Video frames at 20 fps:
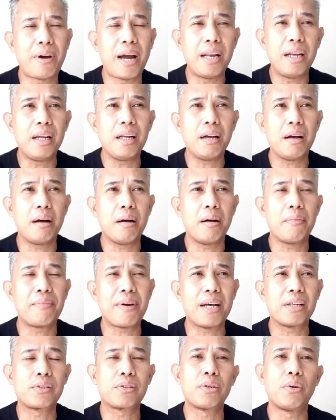finding
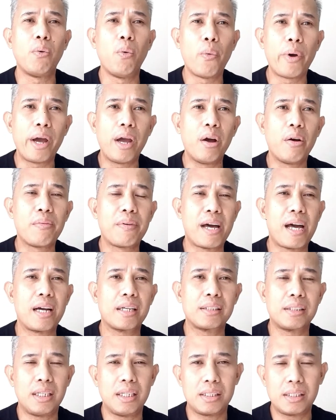a faster way of
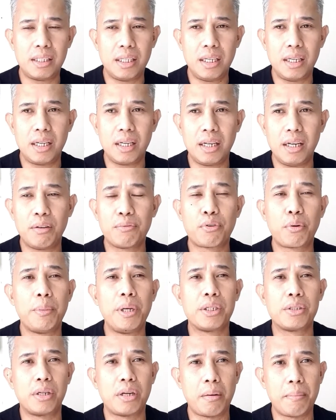accessing
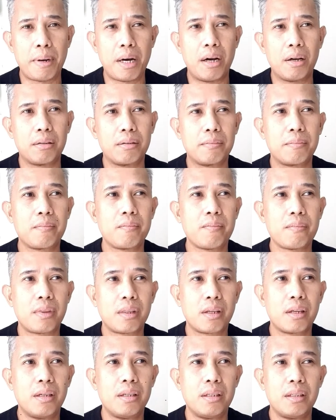information about
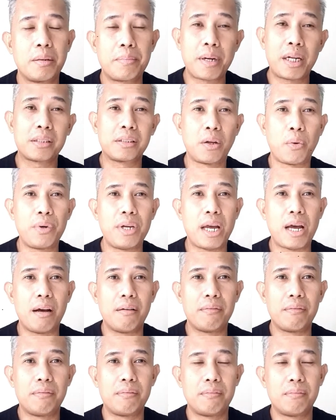the products that we
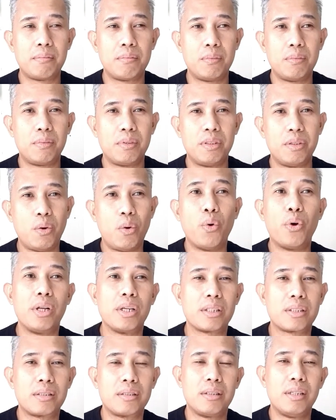have,
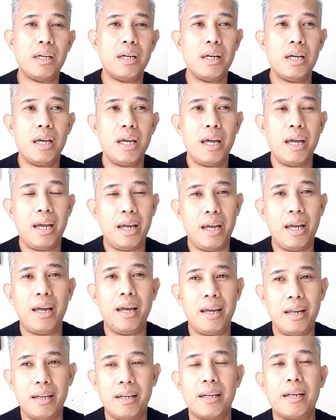oils,
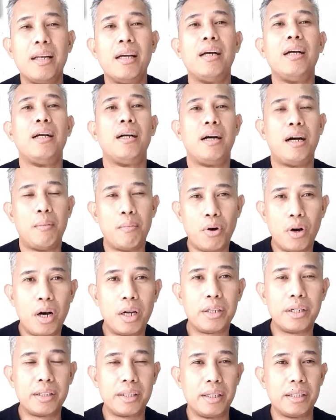and
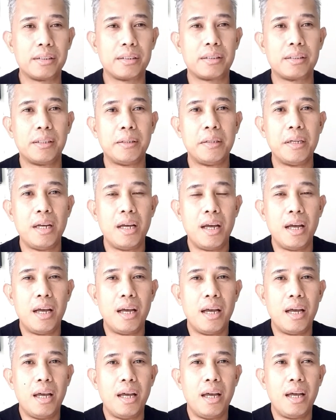among other things.
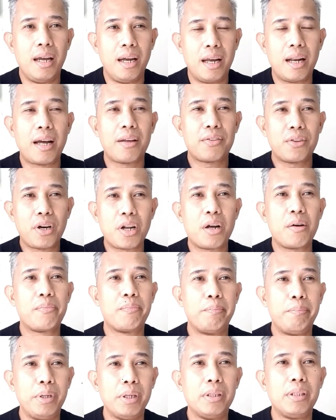And I thought
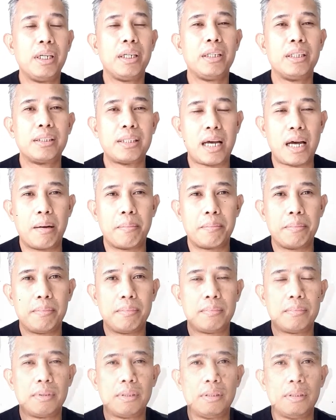of building this app
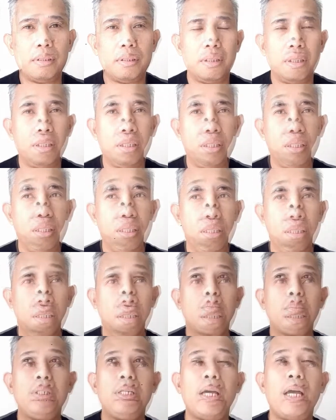
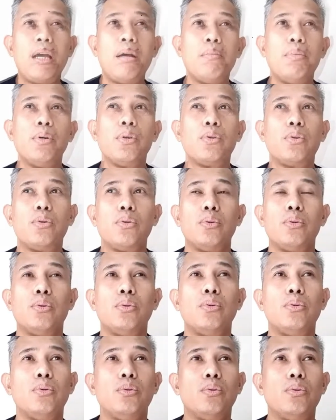to be able
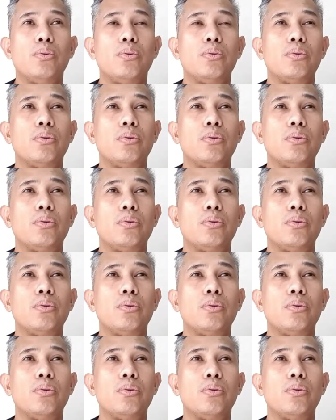to